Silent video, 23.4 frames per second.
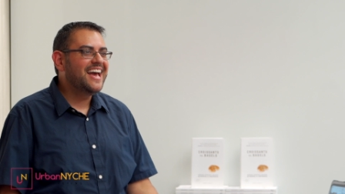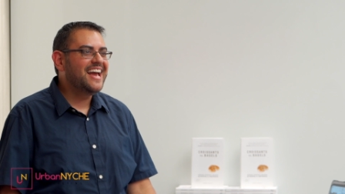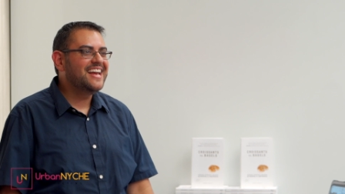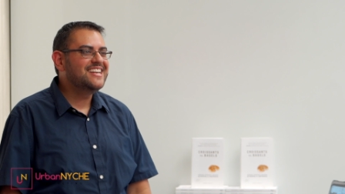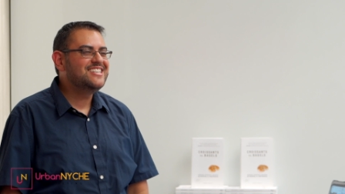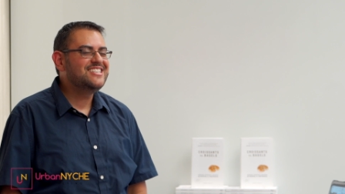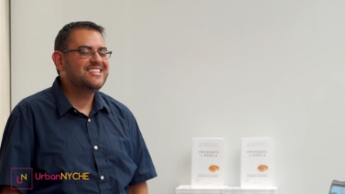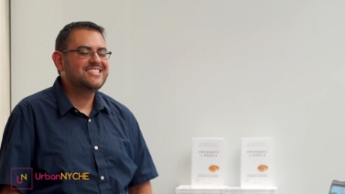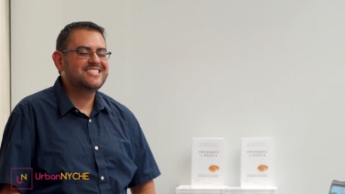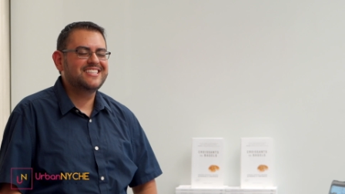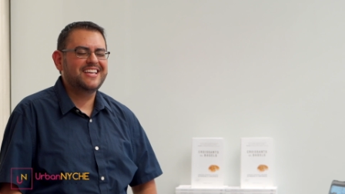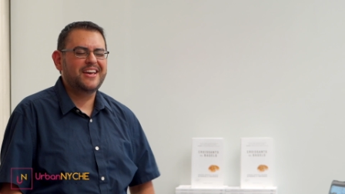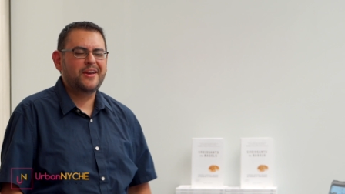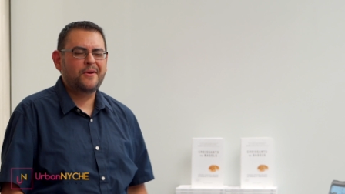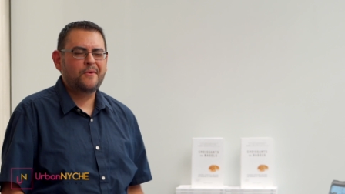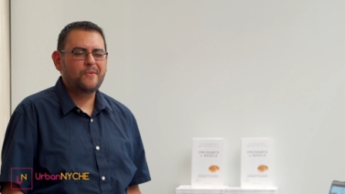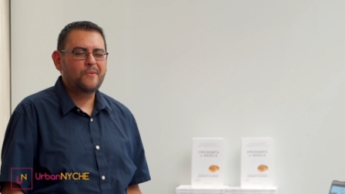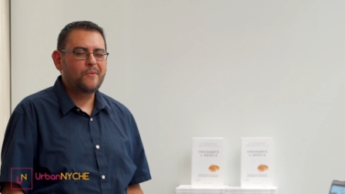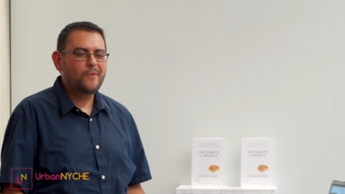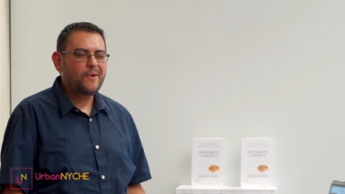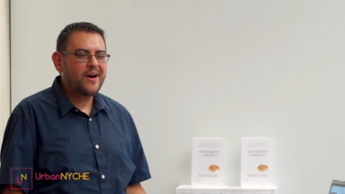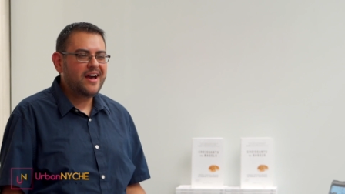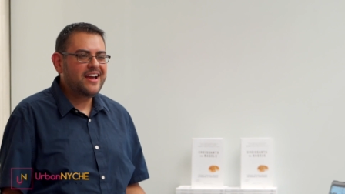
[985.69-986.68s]
And she's like,
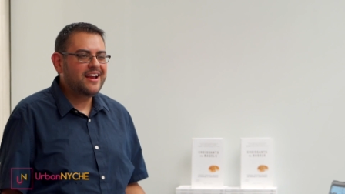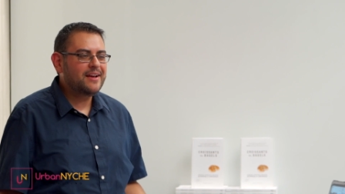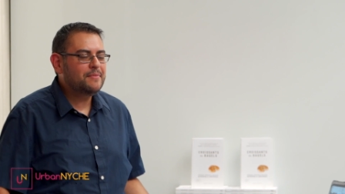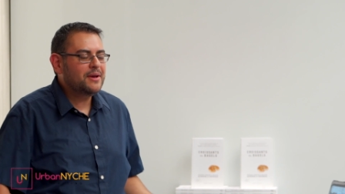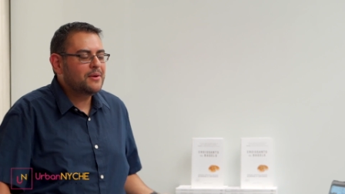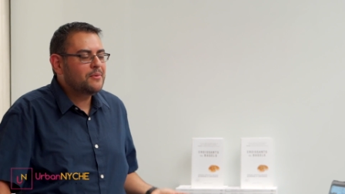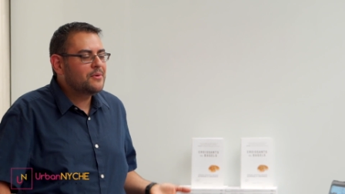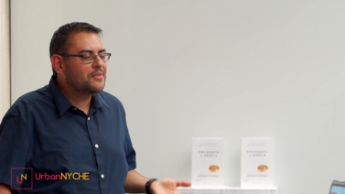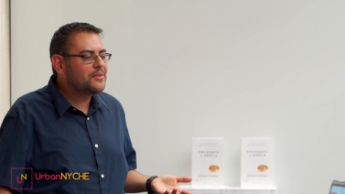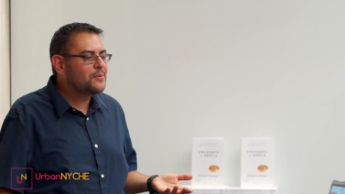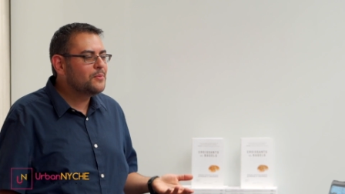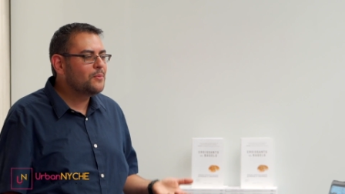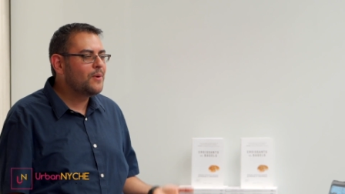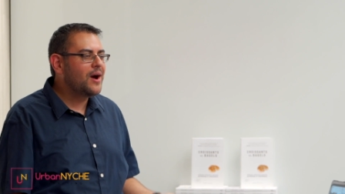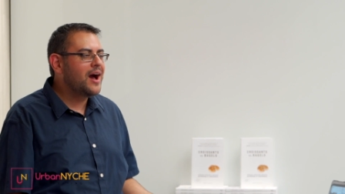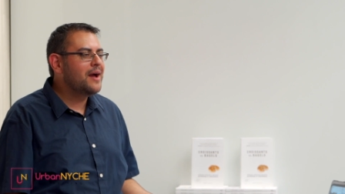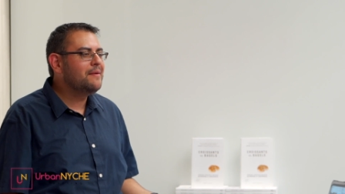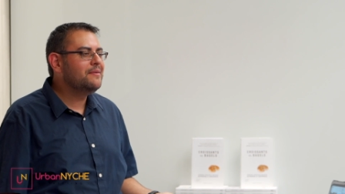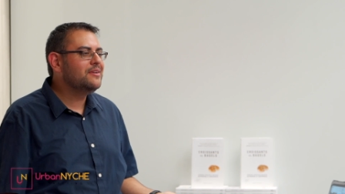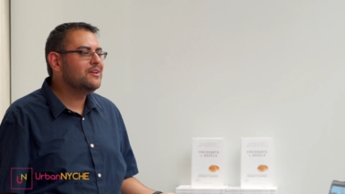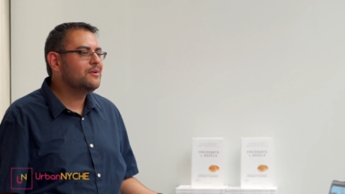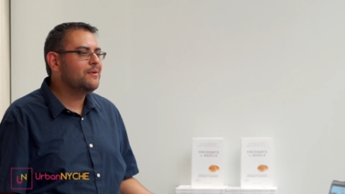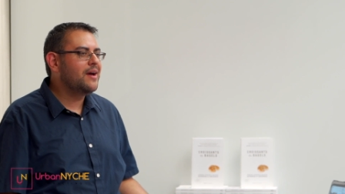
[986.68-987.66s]
"What?" I'm like, "Well, then
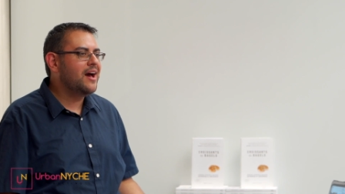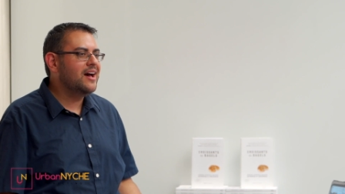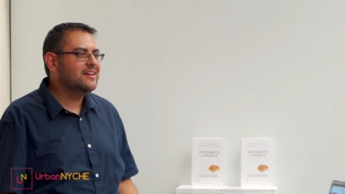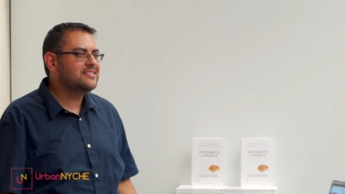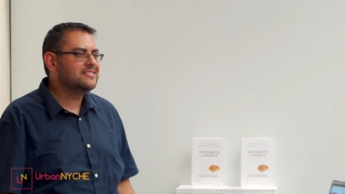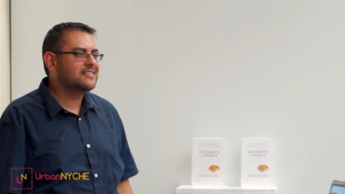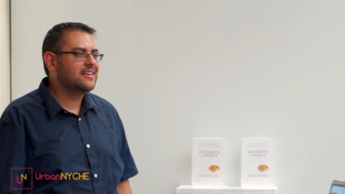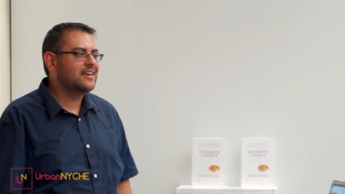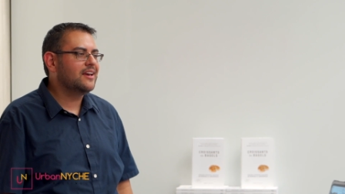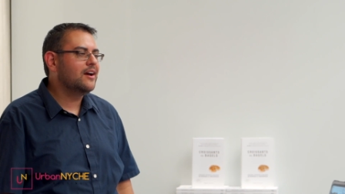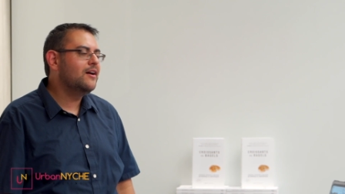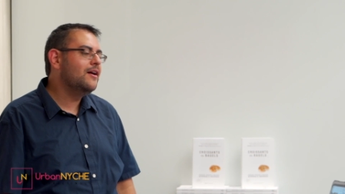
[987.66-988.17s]
why were you asking?"